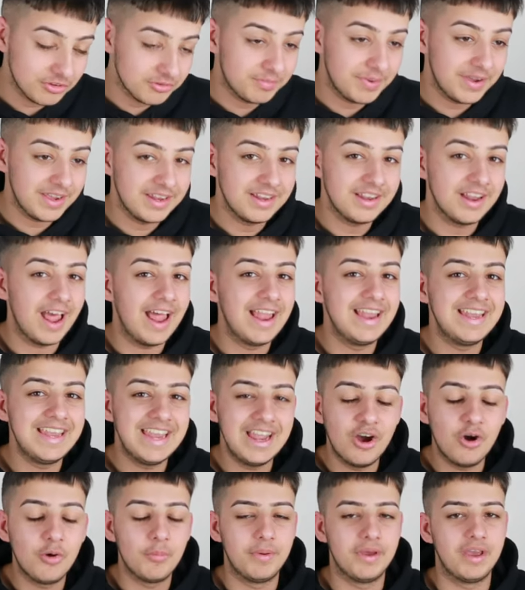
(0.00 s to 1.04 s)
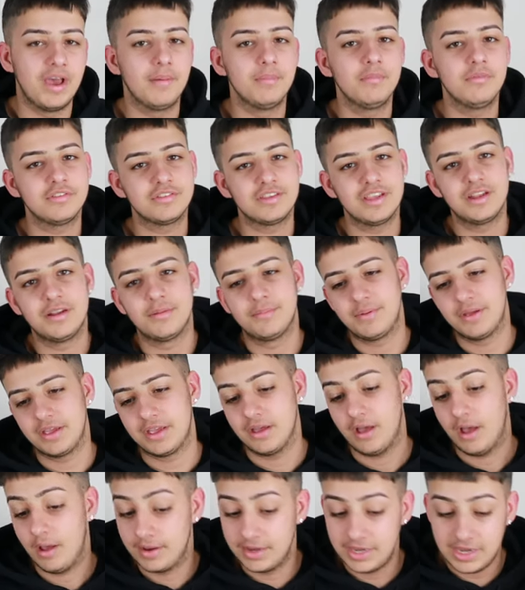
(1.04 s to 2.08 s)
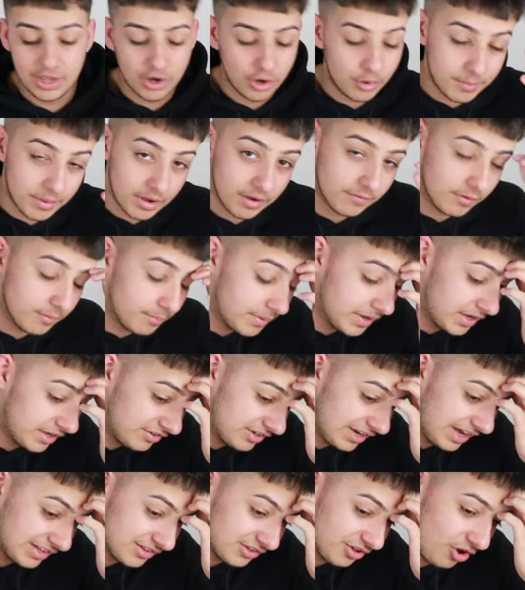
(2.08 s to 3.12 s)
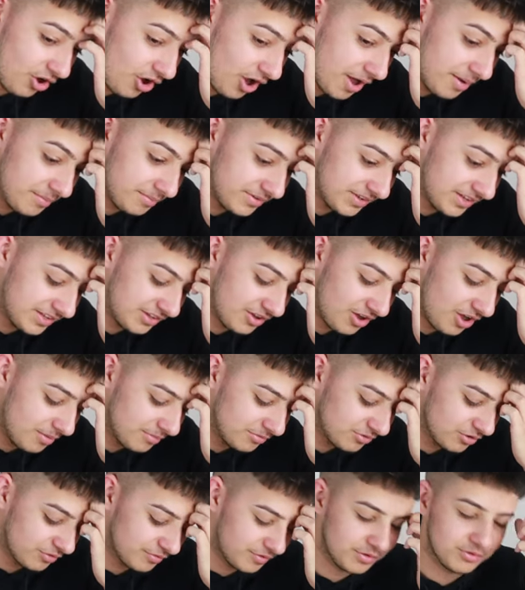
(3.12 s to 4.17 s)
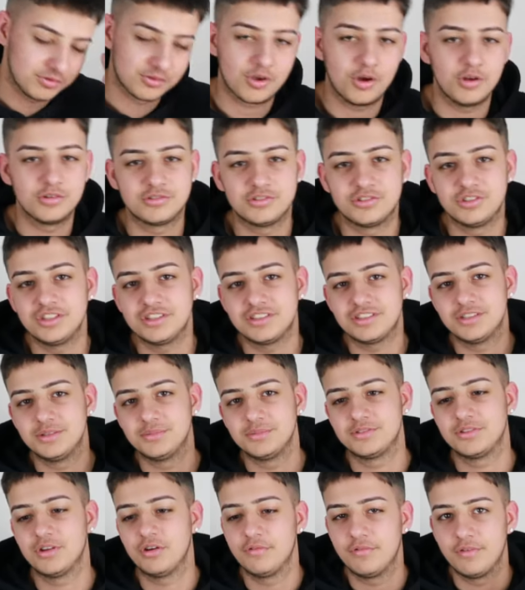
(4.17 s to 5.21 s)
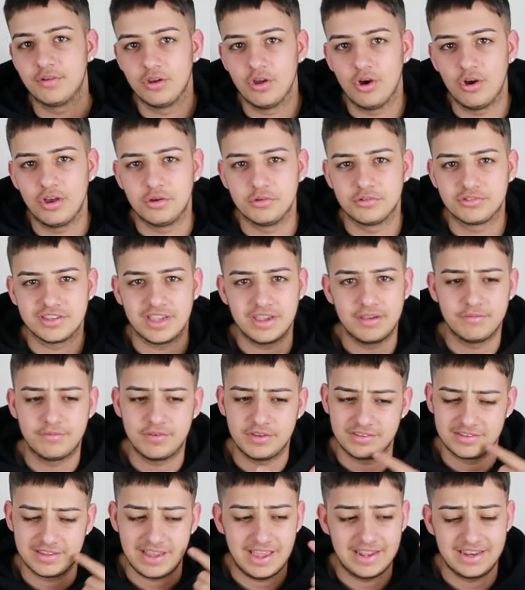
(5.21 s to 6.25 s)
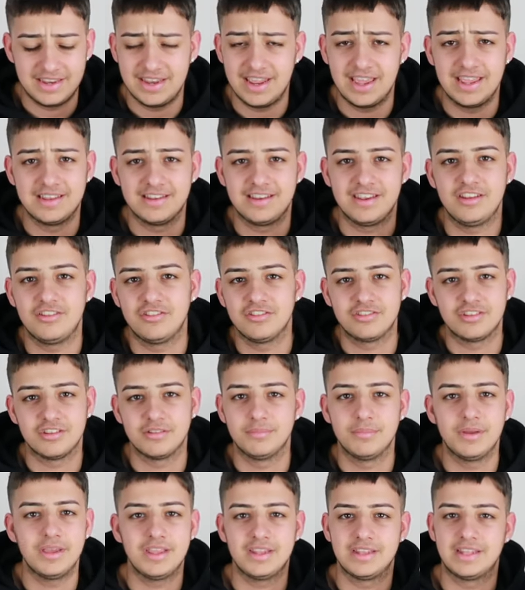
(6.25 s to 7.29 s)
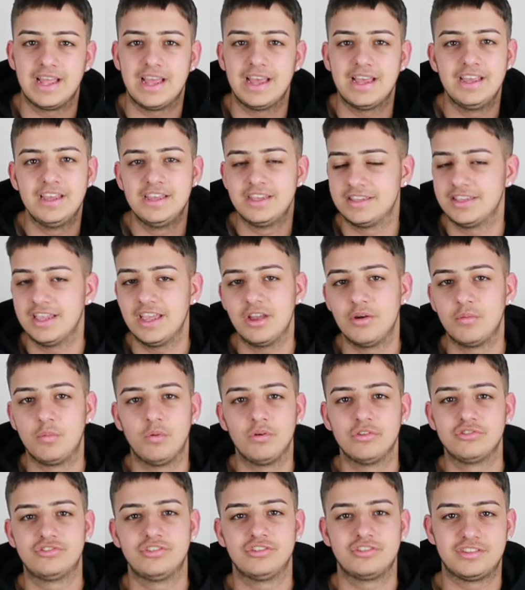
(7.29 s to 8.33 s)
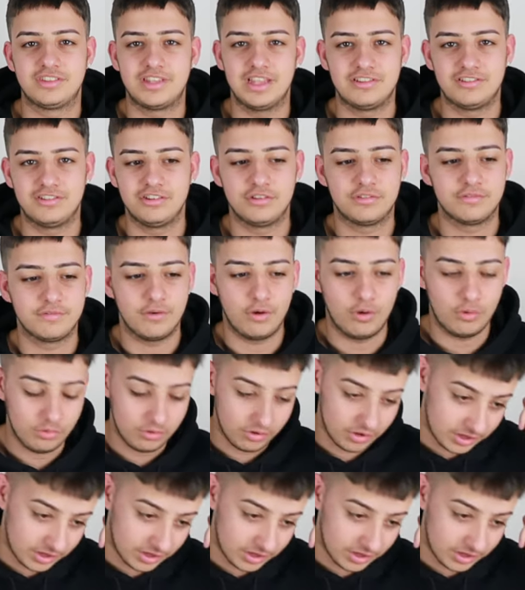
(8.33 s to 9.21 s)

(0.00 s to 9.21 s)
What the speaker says: was being a little bit, I'm not saying a big, a little bit of a bitch at times, in terms of he was contradicting himself a lot. He was saying things that in the end he just admitted that, yeah, it was just Deji's fault.